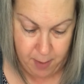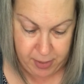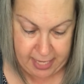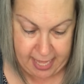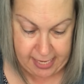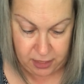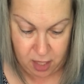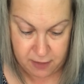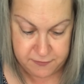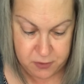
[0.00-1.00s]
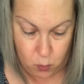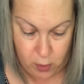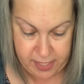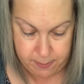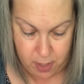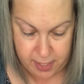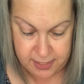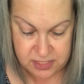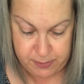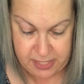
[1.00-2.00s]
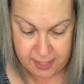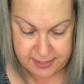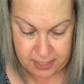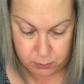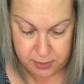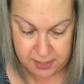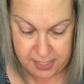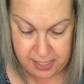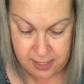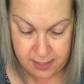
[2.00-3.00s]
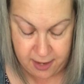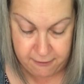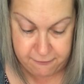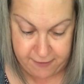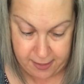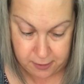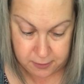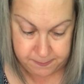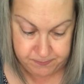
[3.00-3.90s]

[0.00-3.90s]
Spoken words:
But I love the white mugs because I really felt